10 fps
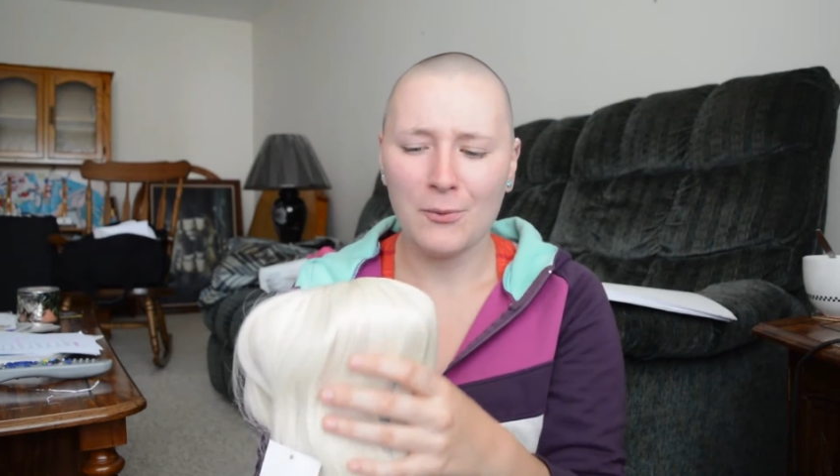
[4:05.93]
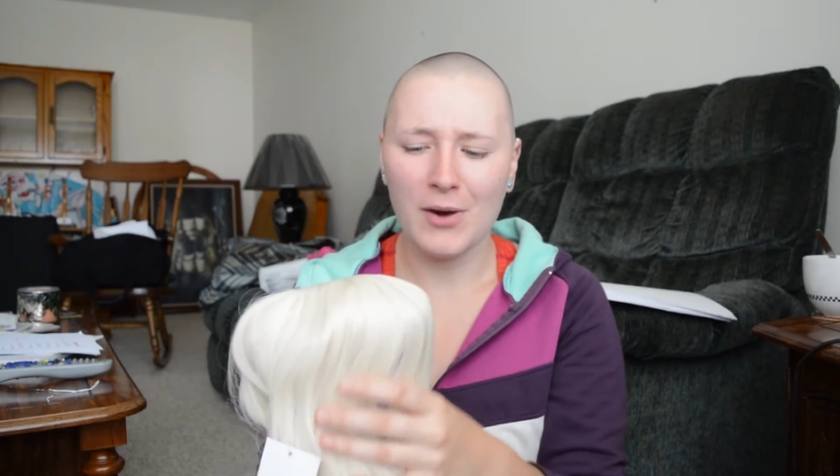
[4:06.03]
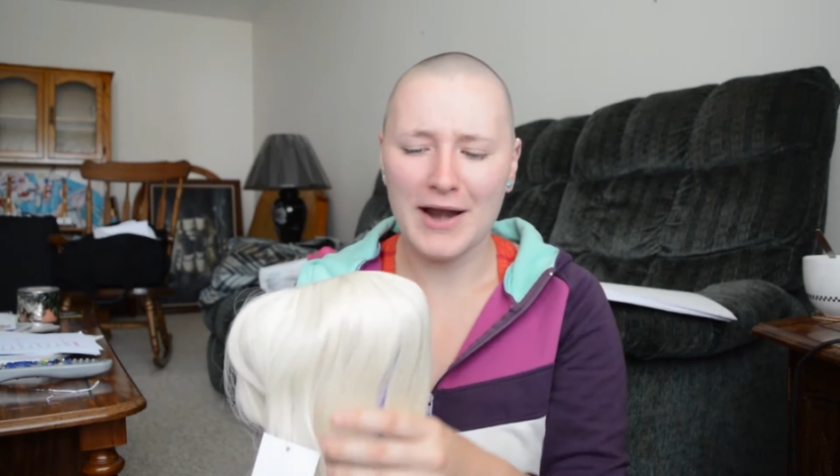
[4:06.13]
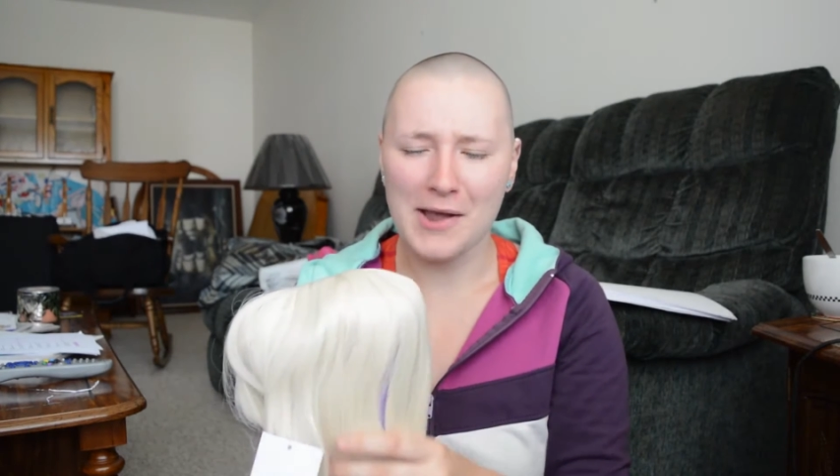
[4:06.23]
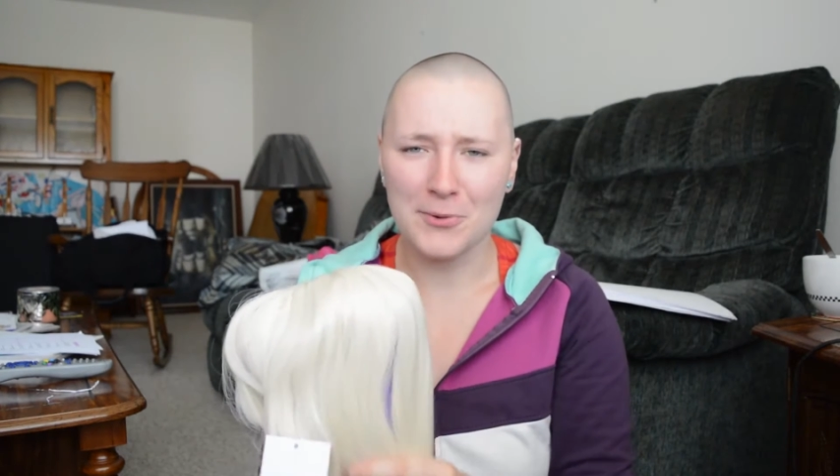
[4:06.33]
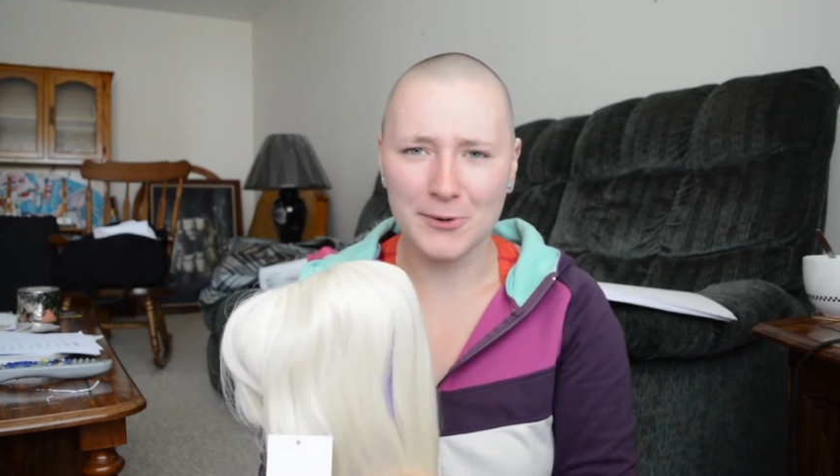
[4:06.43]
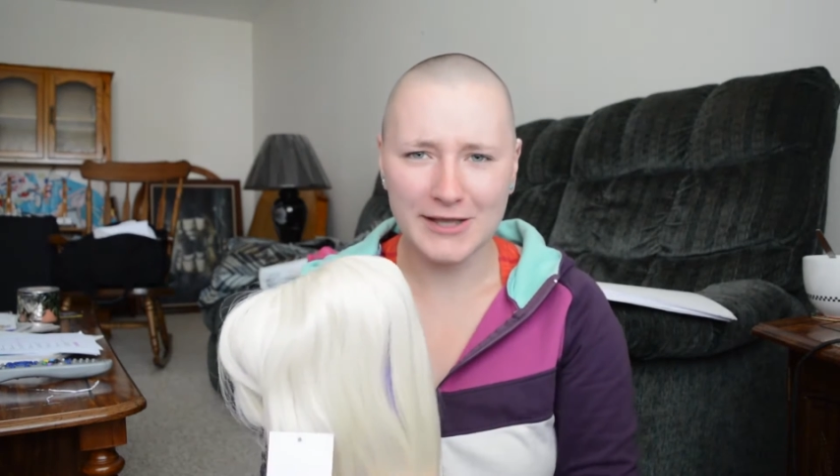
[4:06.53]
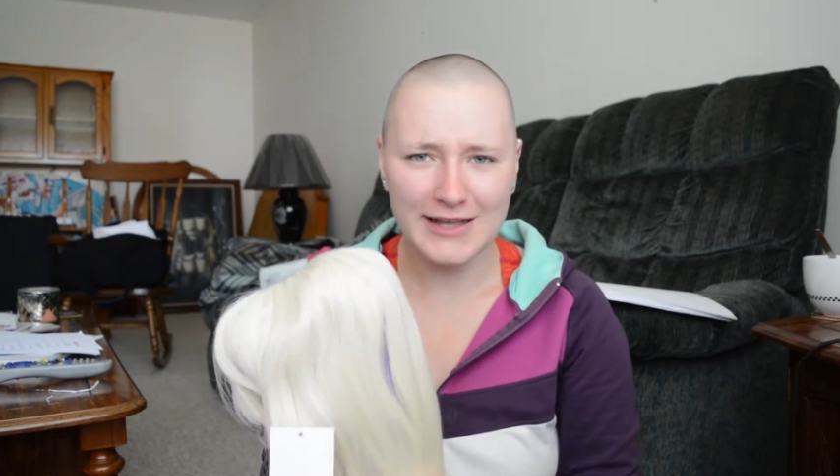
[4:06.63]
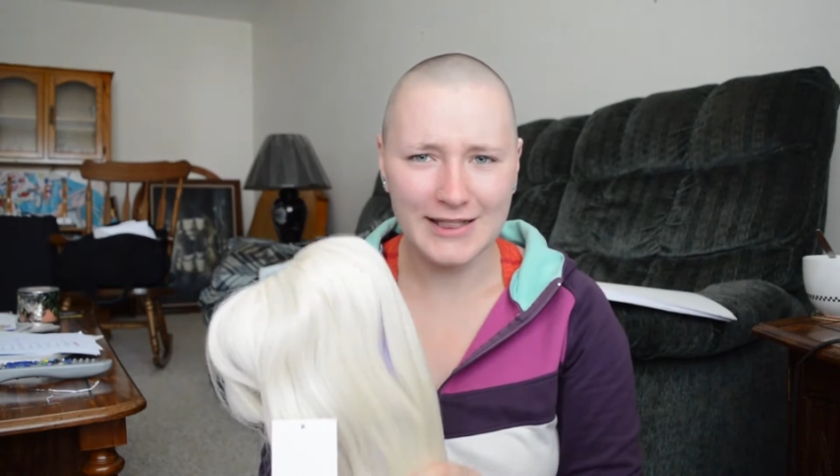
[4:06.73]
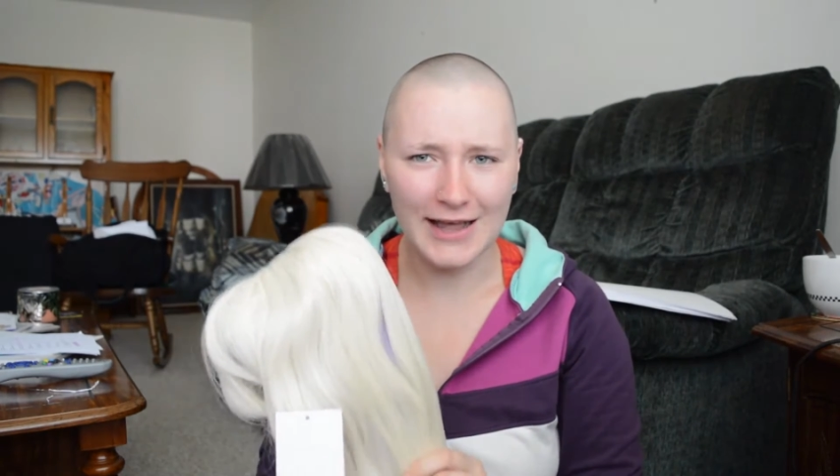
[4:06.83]
what I
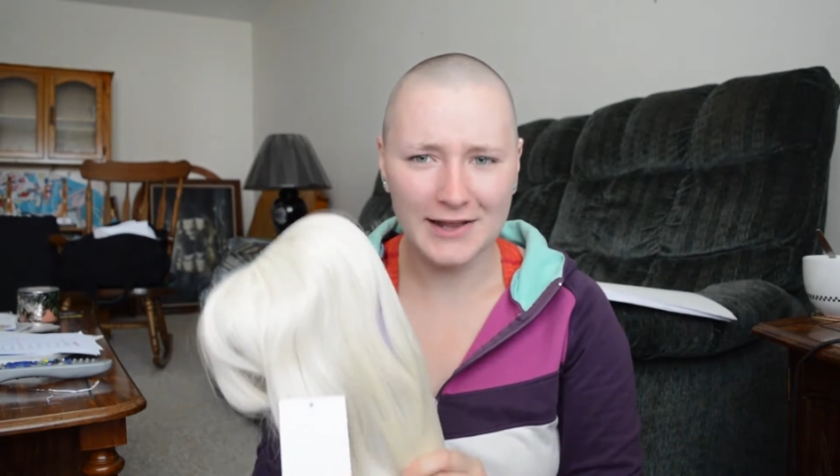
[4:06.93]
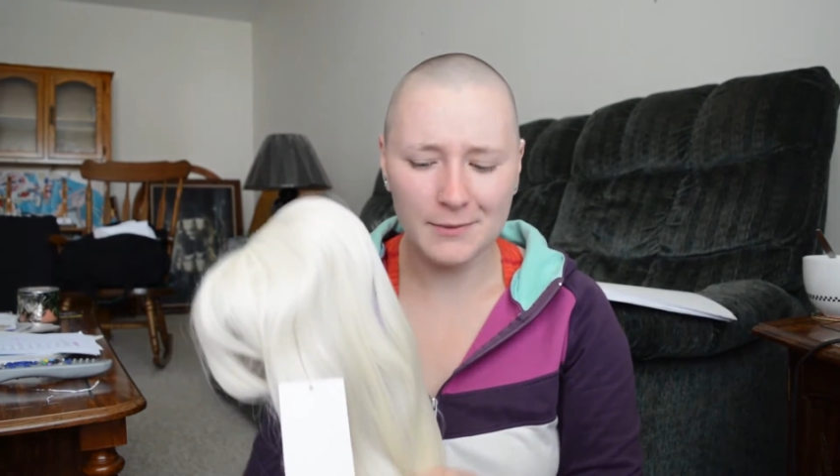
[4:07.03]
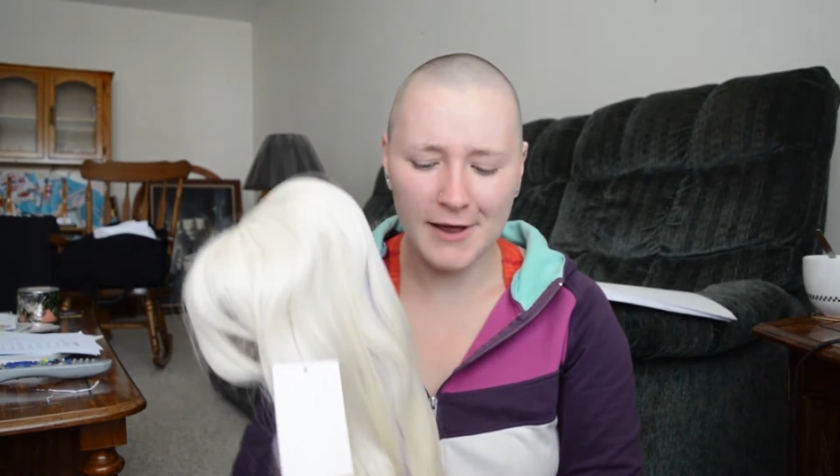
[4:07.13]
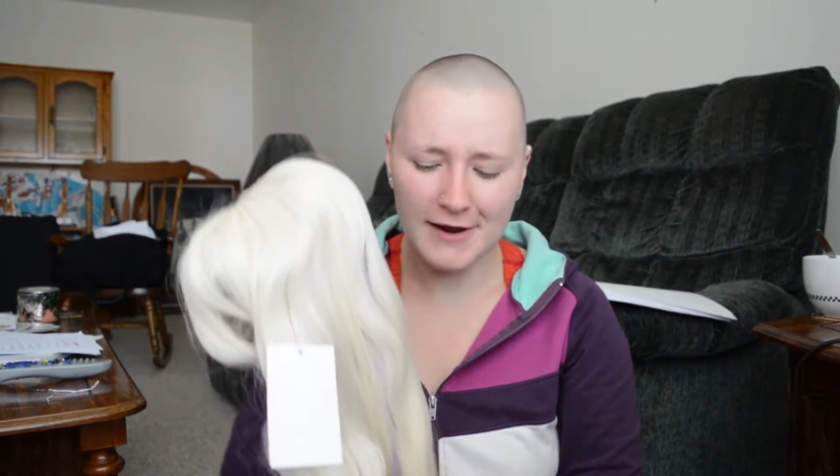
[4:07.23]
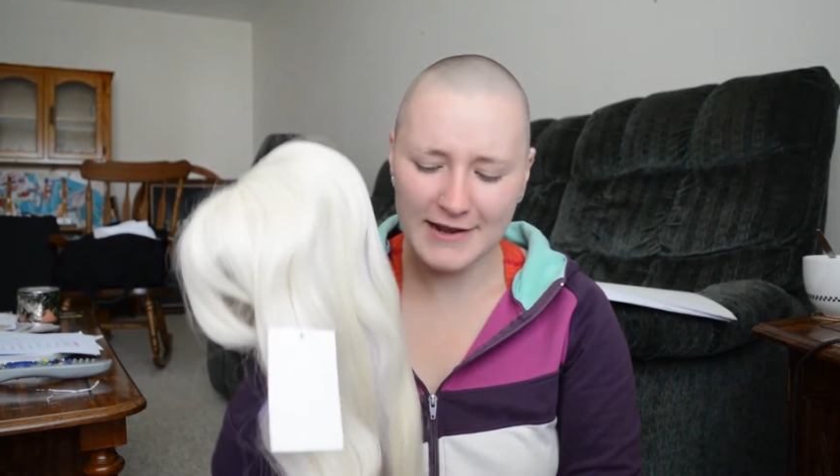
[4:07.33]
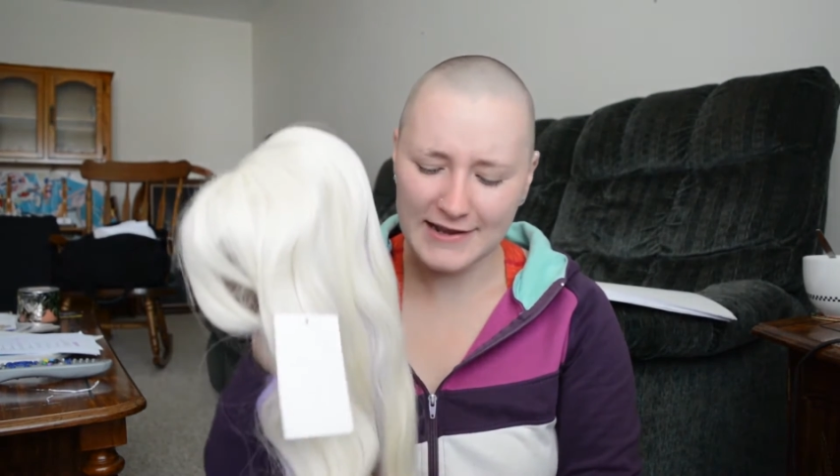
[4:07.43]
really like about